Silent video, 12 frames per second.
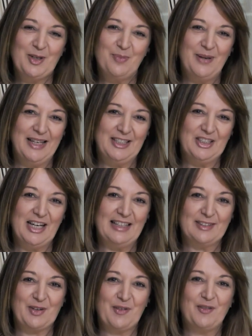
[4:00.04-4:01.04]
your
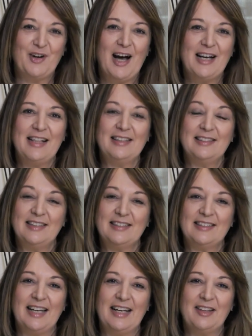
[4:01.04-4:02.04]
PJs on Friday the
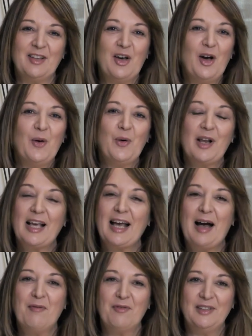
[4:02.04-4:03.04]
16th. What a
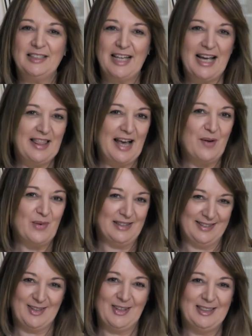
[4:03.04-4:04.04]
comfy day that
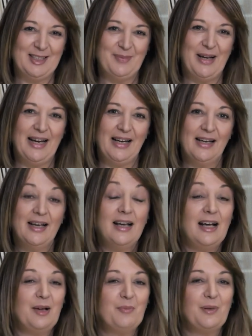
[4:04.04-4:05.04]
one's going to be.
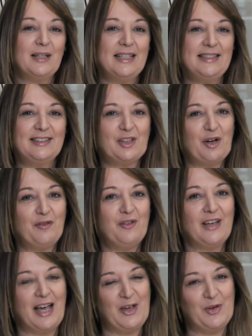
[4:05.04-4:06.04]
And please don't
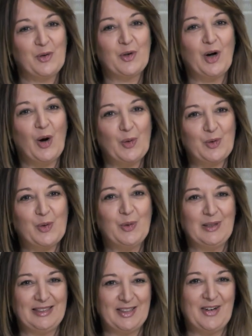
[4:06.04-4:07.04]
forget your gold
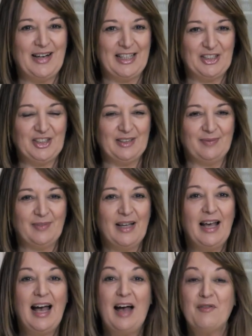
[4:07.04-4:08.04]
coin donation.
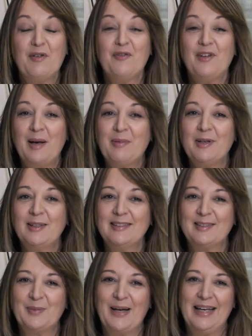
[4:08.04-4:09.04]
Have a
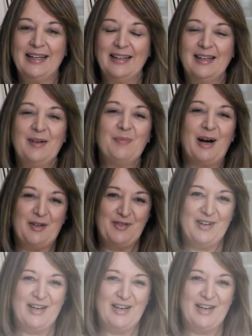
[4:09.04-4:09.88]
fabulous week. Bye for